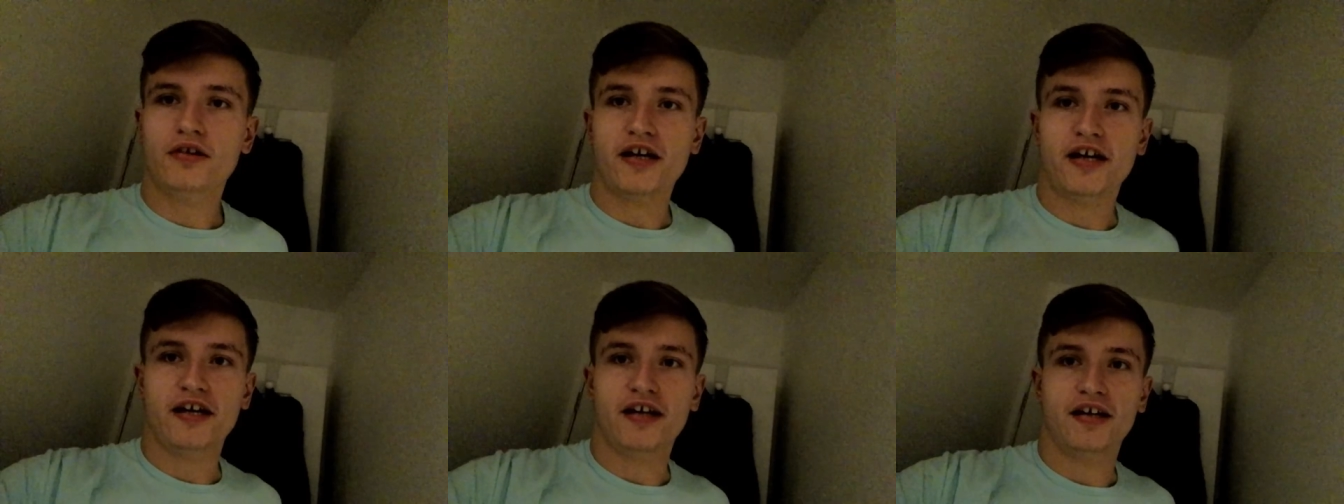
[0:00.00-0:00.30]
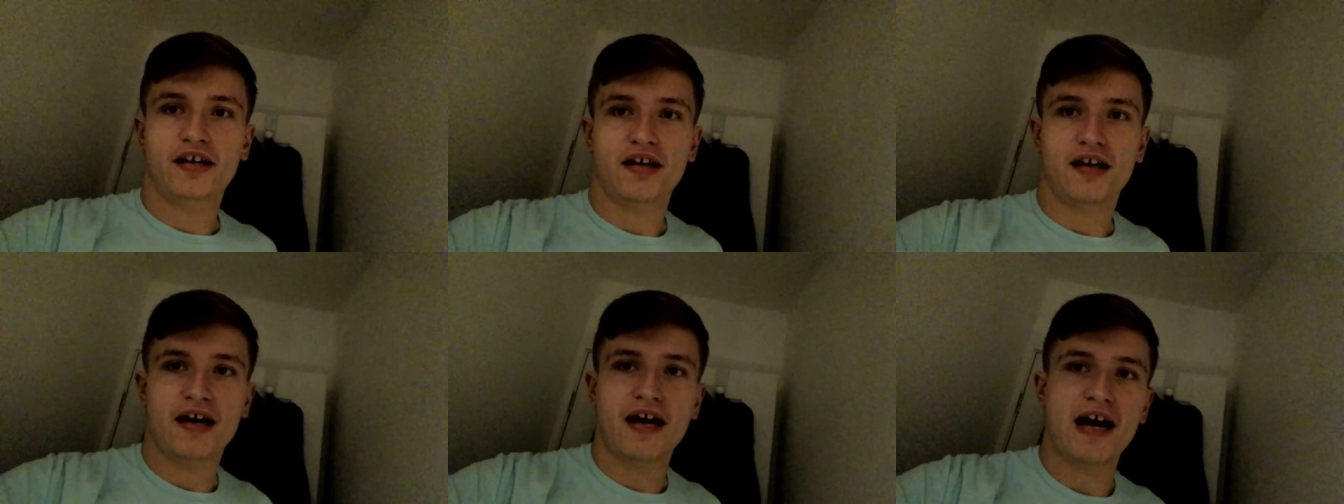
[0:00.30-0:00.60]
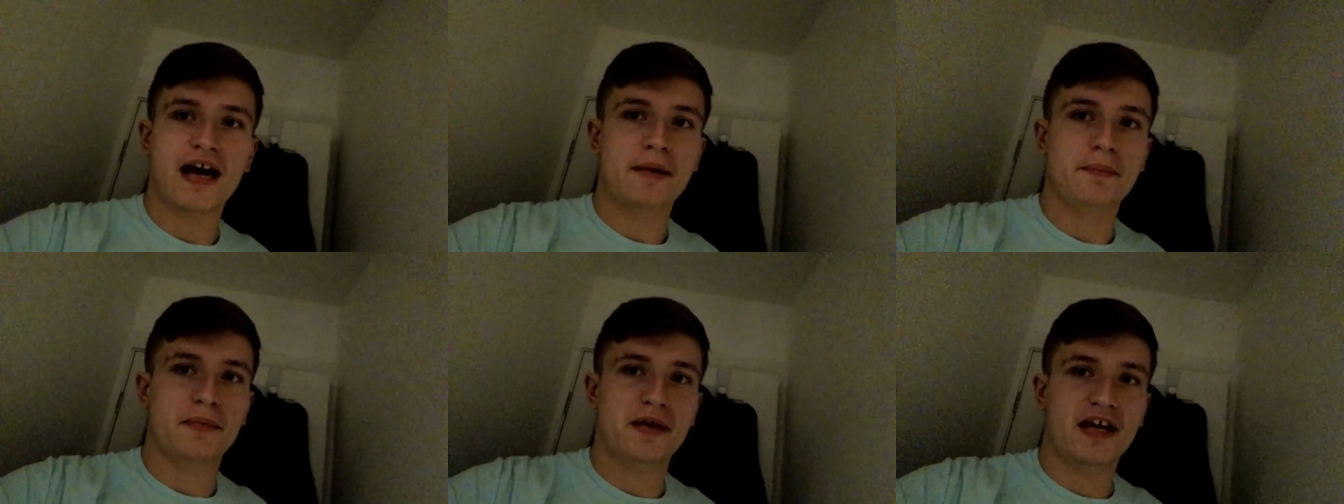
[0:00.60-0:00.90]
hi,
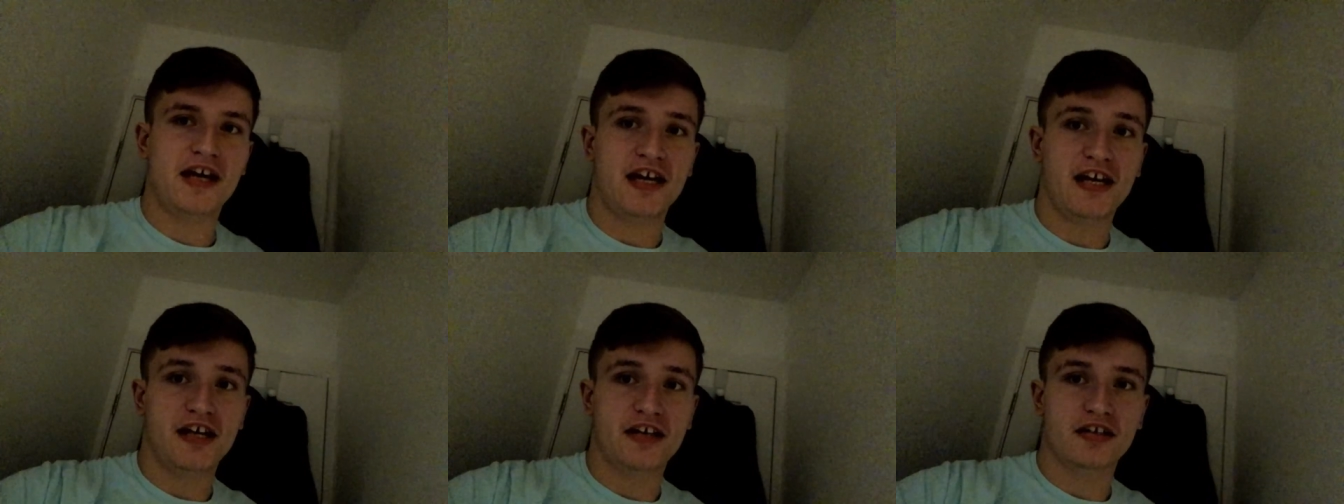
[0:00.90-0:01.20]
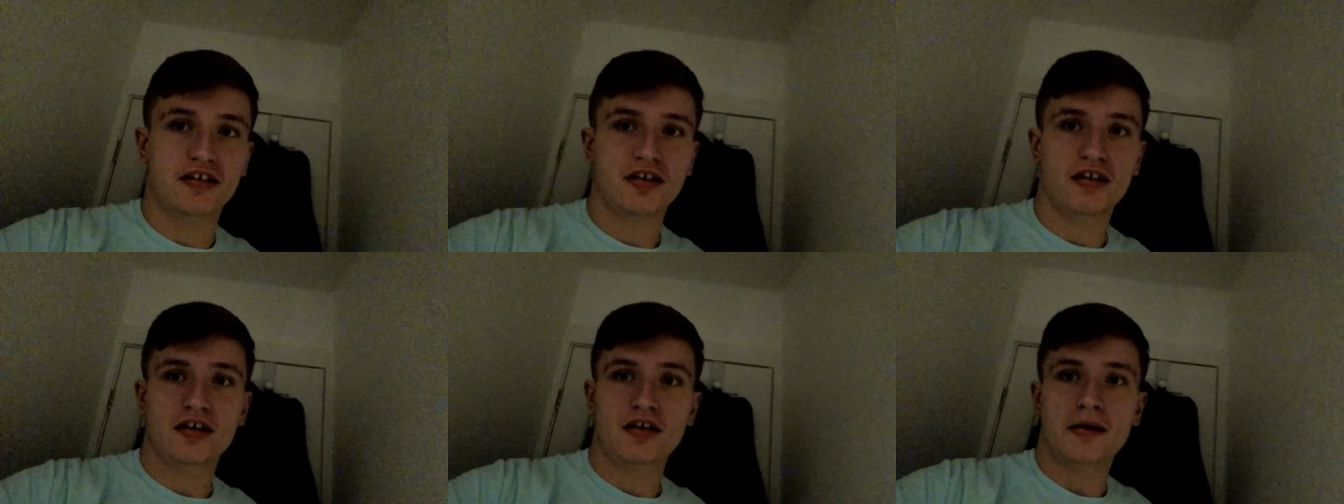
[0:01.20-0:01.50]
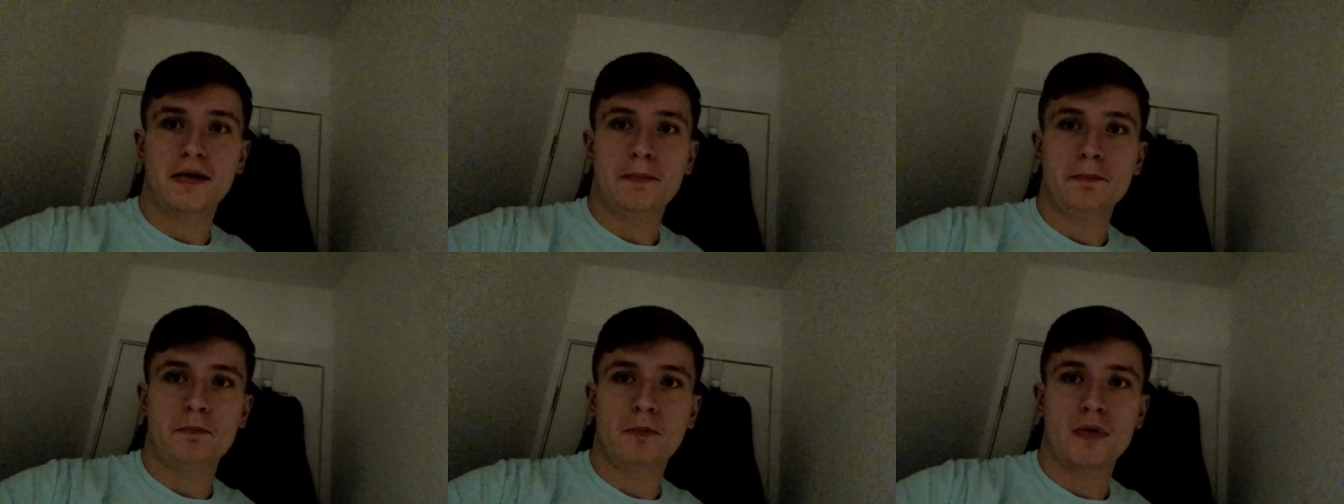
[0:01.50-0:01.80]
I'm in
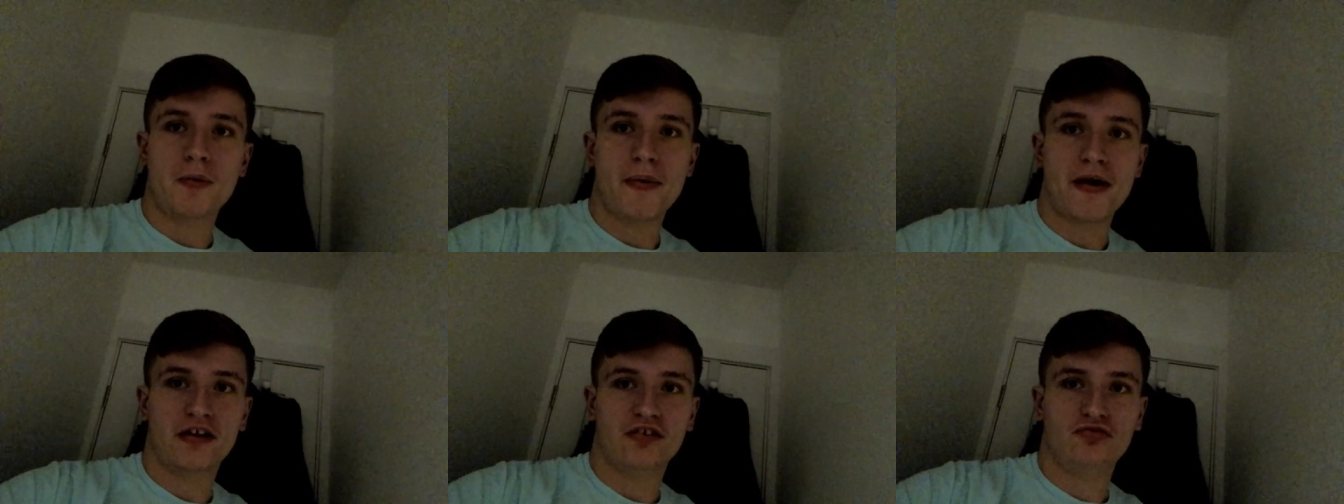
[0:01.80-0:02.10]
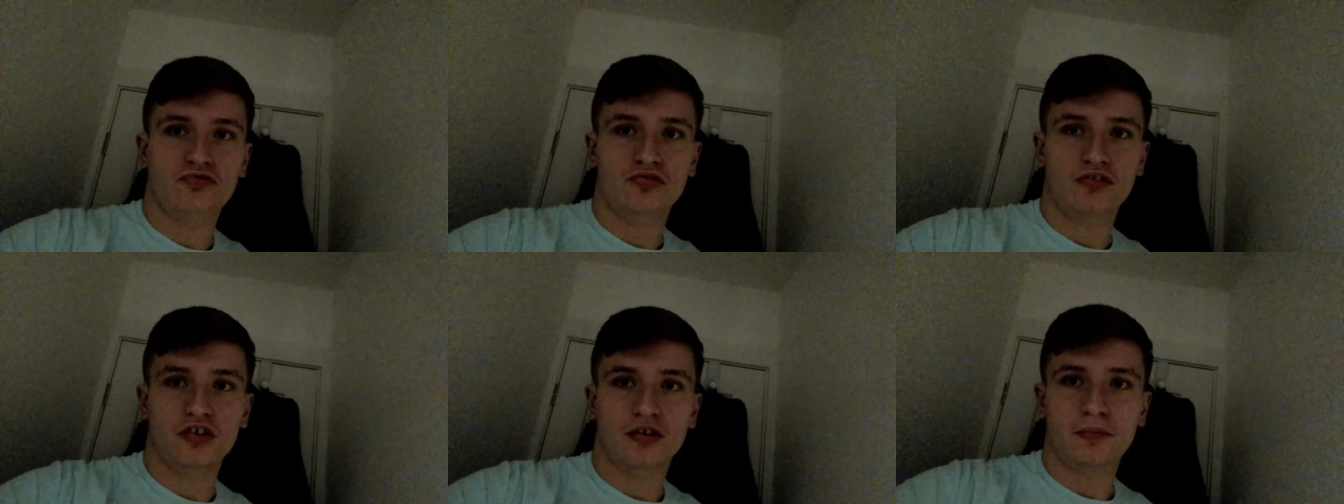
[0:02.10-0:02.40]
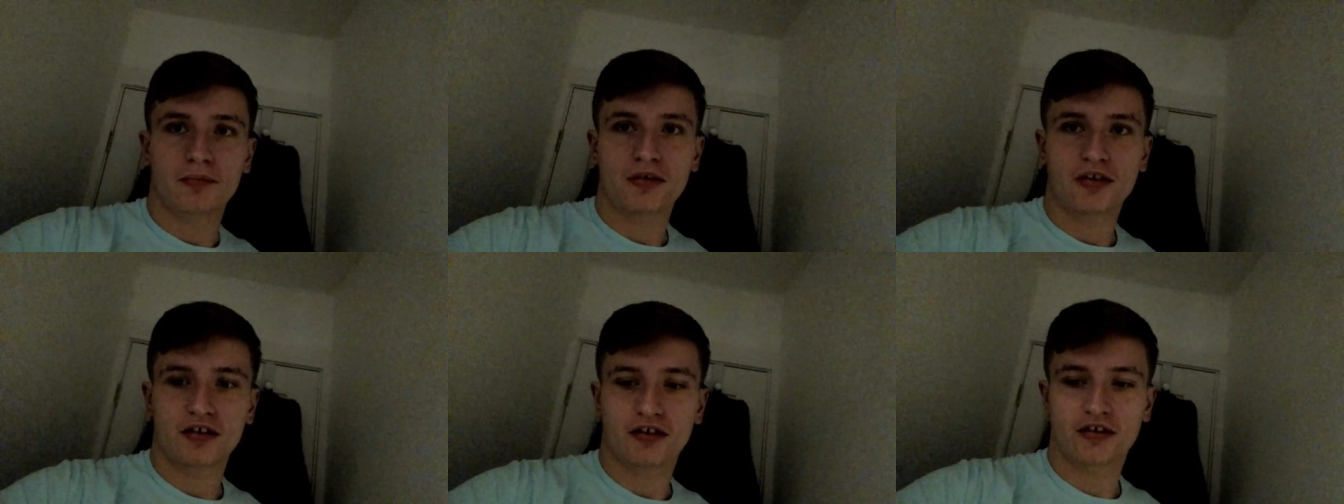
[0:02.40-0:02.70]
my
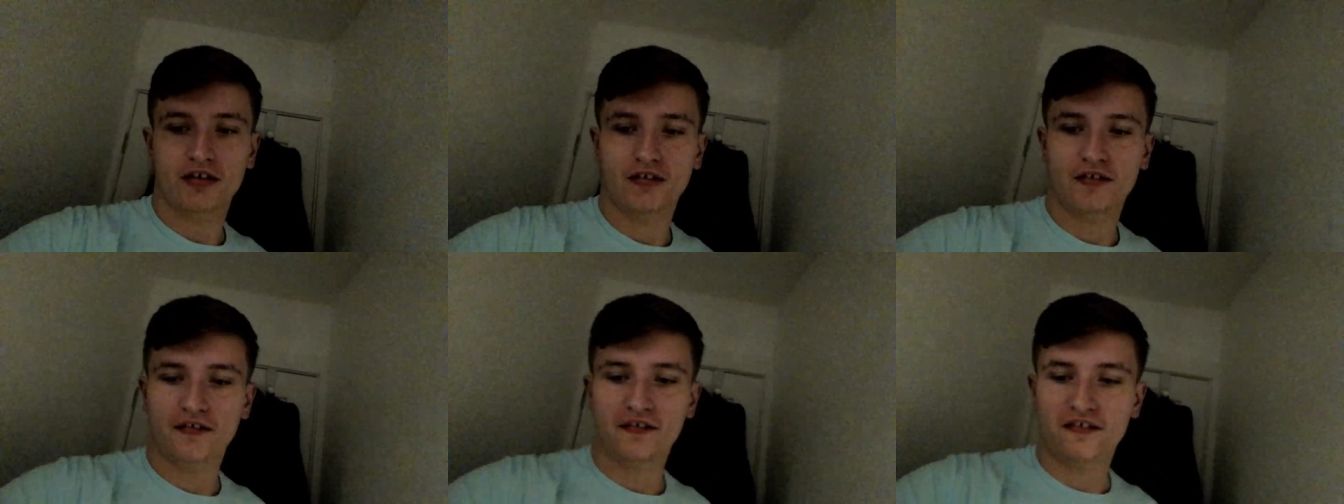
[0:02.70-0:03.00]
bedroom.